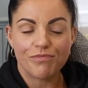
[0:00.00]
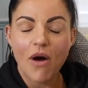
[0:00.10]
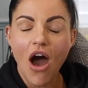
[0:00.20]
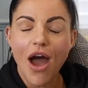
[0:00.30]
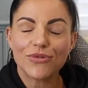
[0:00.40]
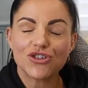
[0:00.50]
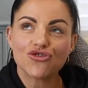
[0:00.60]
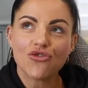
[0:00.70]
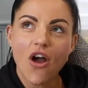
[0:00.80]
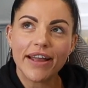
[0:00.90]
I was
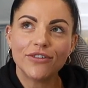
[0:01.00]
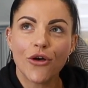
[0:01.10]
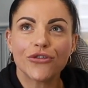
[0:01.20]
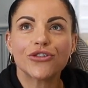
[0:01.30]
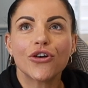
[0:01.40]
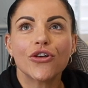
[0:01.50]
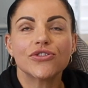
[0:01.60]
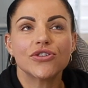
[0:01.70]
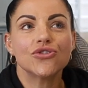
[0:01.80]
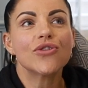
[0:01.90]
trying not to
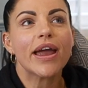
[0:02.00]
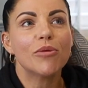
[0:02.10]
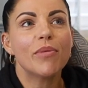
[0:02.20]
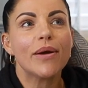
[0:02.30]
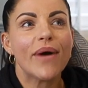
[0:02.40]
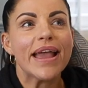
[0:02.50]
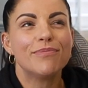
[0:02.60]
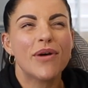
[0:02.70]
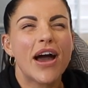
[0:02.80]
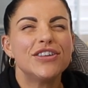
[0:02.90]
concentrate on my
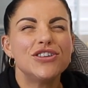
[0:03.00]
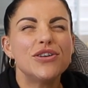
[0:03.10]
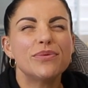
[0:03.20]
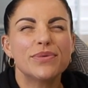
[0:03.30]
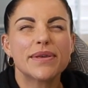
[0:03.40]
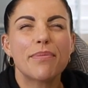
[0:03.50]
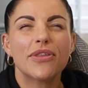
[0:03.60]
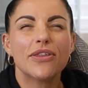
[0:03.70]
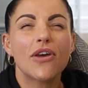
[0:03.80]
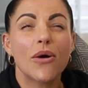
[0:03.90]
weight, but I knew it was
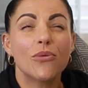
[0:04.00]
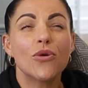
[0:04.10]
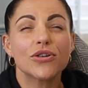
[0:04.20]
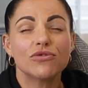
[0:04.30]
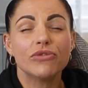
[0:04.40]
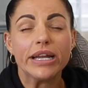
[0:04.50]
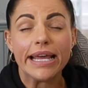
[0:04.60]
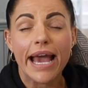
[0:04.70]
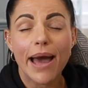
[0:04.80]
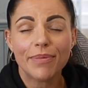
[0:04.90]
something that I wasn't
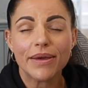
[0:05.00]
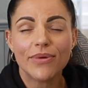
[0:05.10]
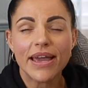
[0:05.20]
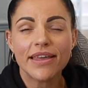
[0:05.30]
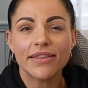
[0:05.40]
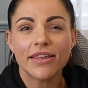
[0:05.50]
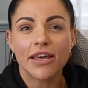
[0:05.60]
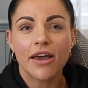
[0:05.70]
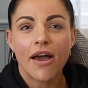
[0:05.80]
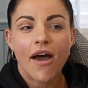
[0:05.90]
really happy with.
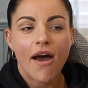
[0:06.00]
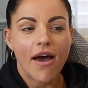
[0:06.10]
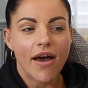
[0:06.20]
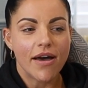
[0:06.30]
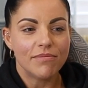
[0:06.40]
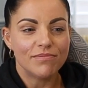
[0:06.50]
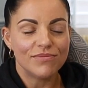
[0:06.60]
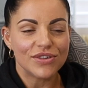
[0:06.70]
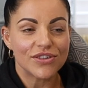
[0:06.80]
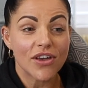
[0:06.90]

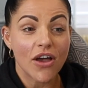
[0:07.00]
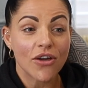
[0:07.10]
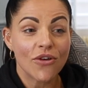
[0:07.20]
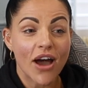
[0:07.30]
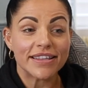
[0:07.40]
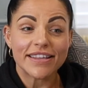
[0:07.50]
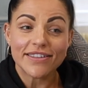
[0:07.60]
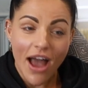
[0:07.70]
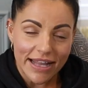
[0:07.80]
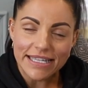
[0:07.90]
So I
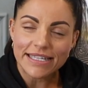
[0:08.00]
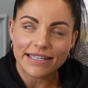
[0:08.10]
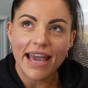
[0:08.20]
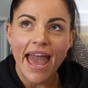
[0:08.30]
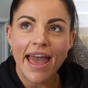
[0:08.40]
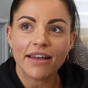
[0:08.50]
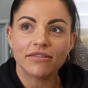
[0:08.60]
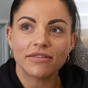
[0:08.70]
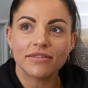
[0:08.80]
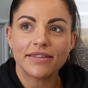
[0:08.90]
decided to get
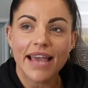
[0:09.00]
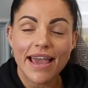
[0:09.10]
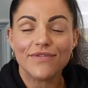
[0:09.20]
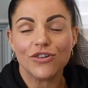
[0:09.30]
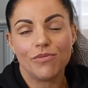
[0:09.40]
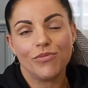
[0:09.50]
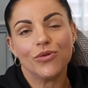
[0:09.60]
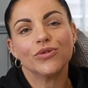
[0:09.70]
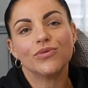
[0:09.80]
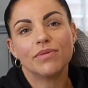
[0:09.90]
David on
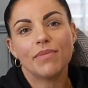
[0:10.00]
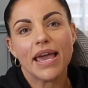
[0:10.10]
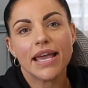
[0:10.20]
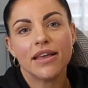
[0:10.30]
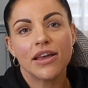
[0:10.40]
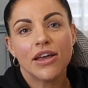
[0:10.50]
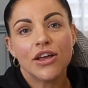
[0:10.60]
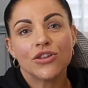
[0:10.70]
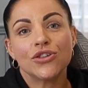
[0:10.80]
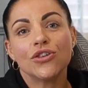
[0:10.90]
board with me
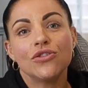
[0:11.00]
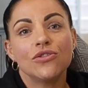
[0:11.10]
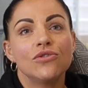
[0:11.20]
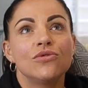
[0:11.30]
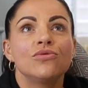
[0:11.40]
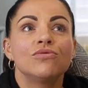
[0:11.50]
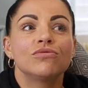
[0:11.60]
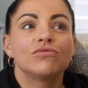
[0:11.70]
to